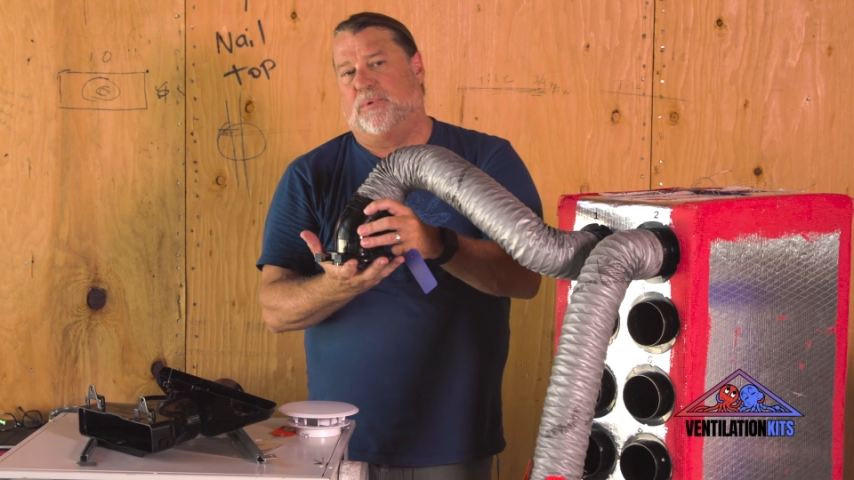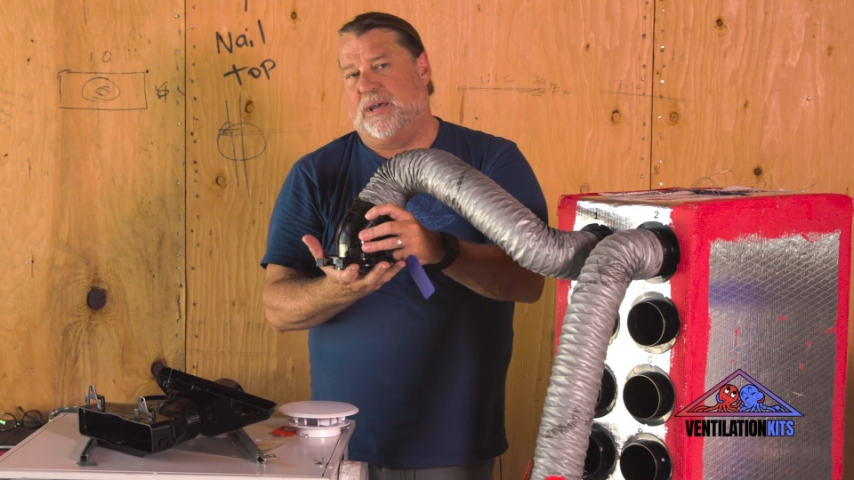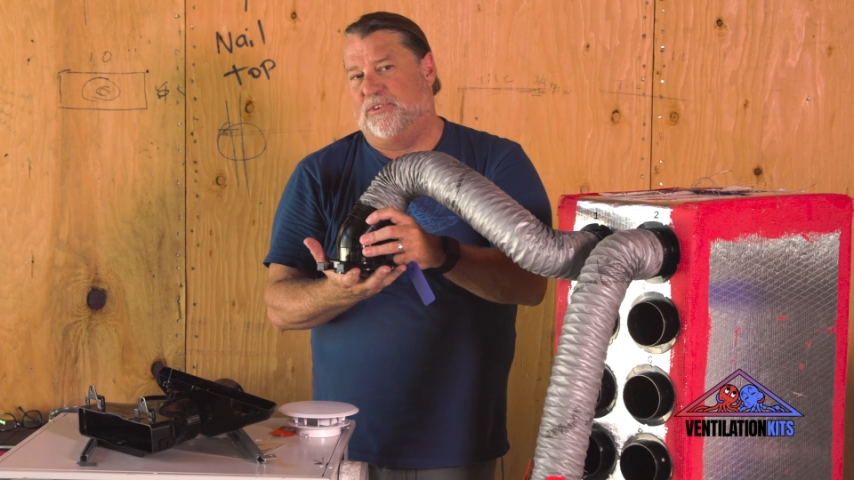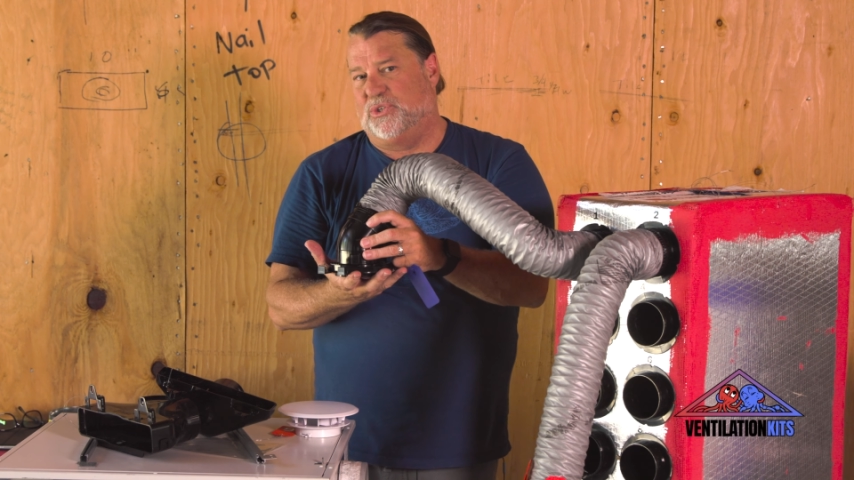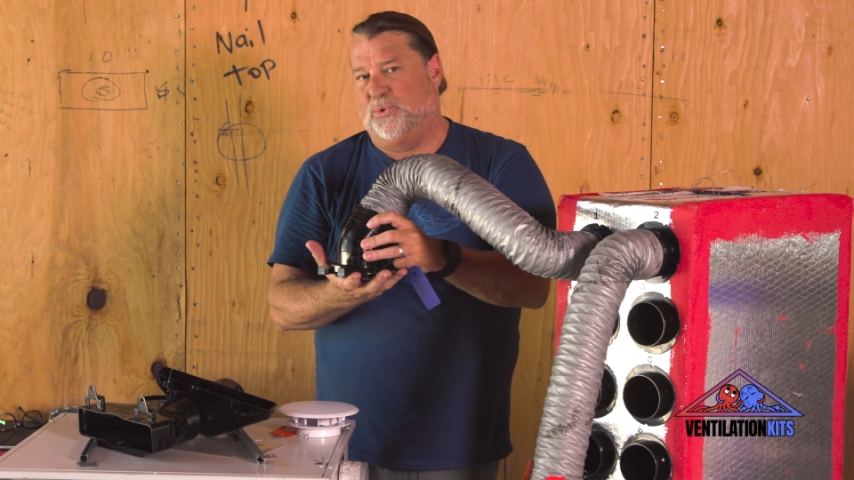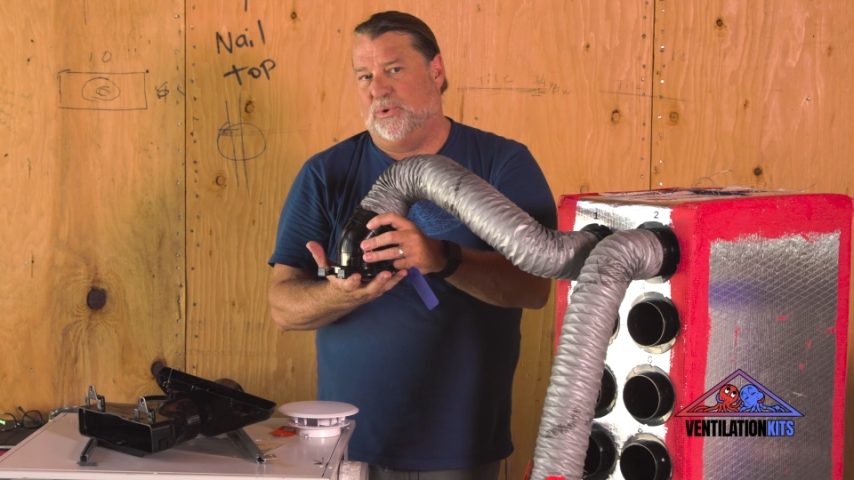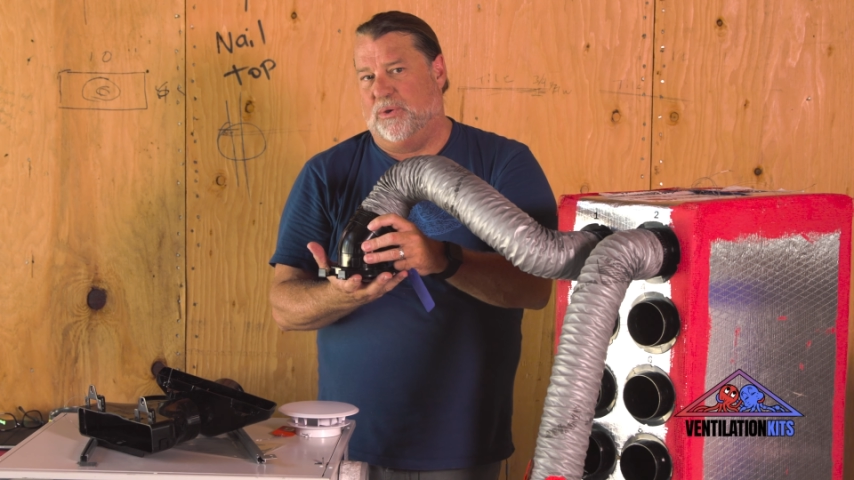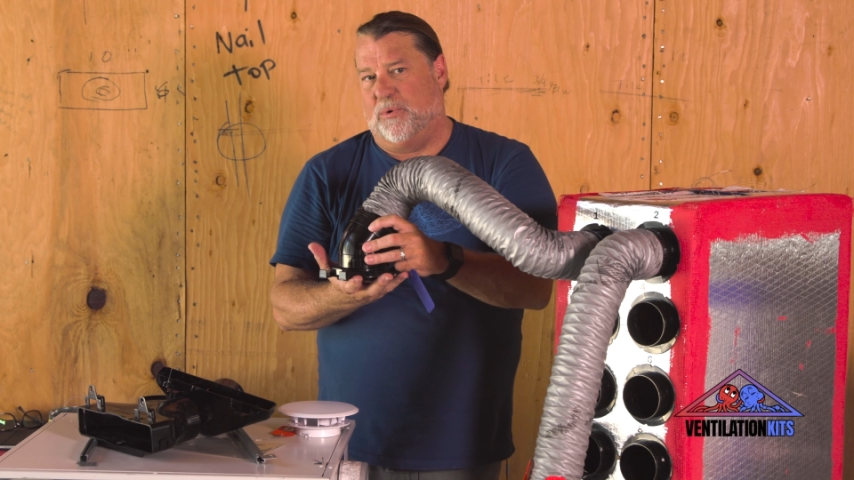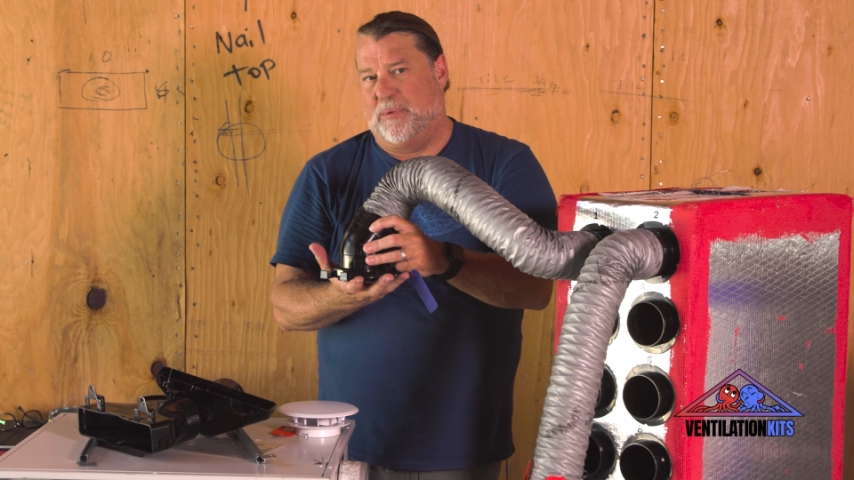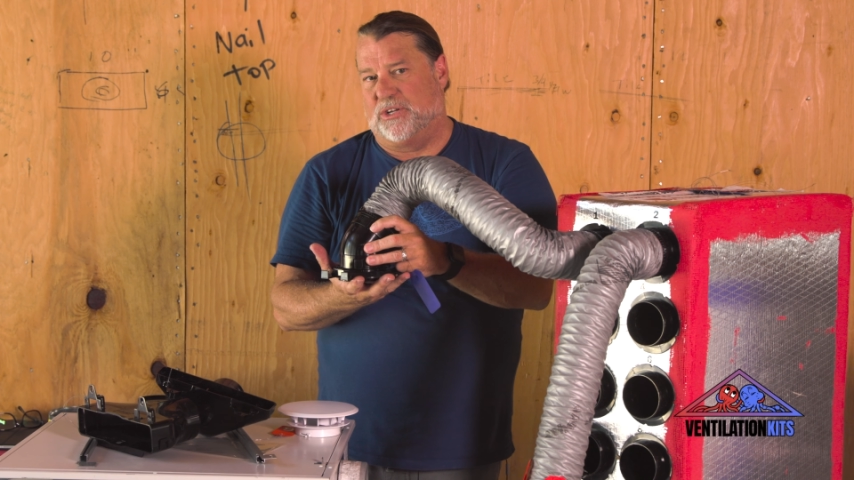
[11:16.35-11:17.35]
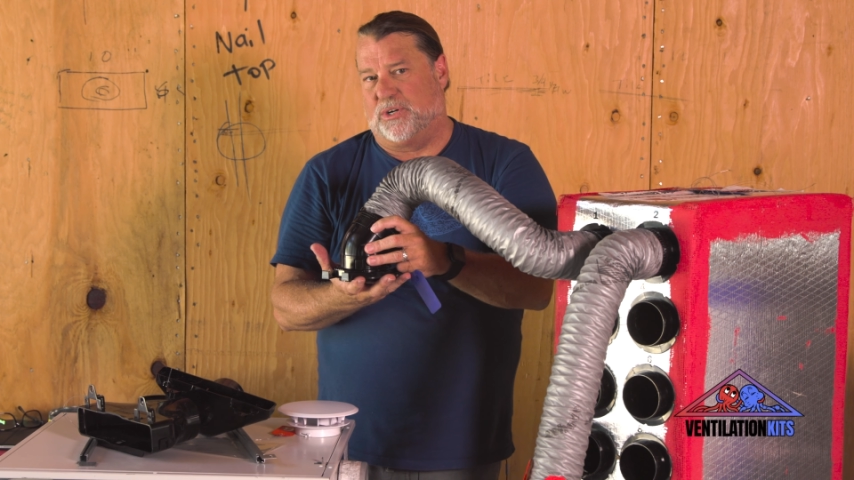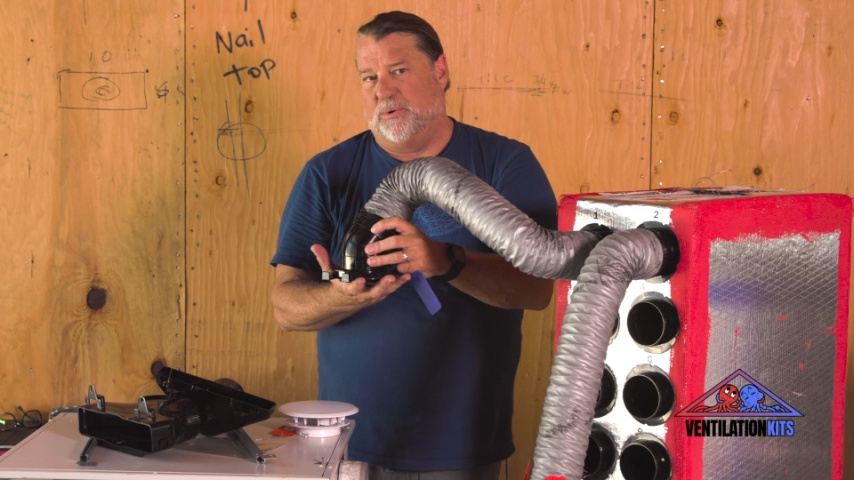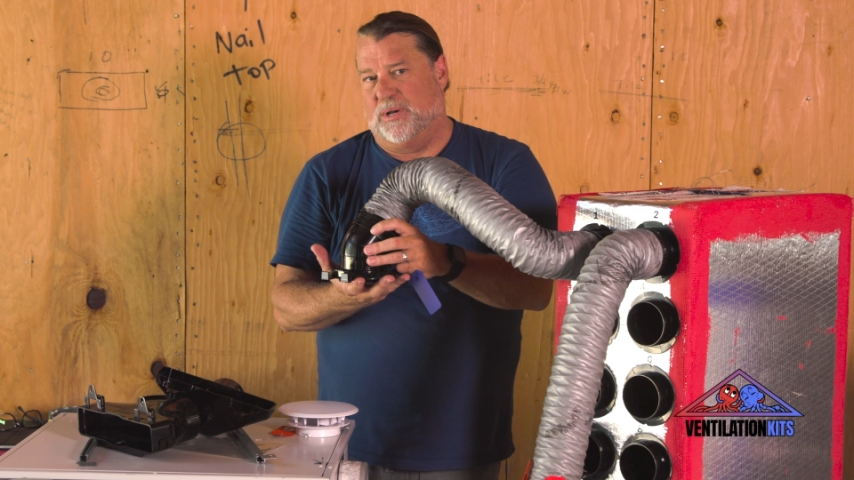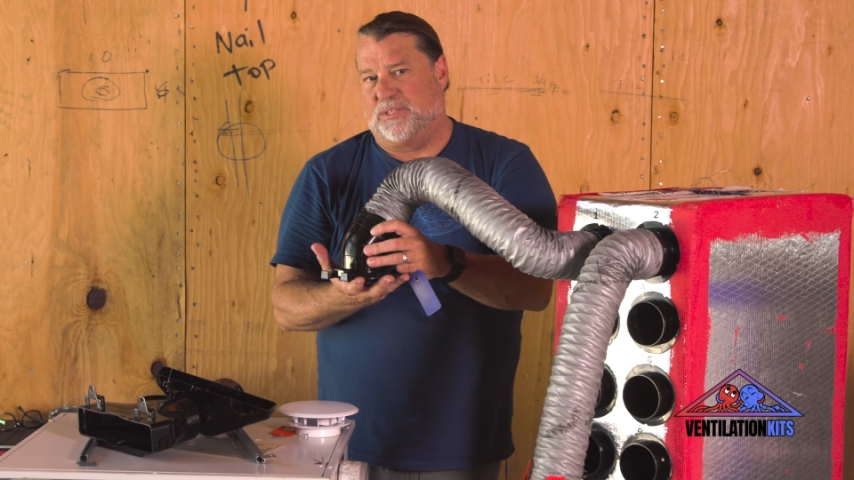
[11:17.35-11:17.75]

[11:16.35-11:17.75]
We have a tool that we measure it with.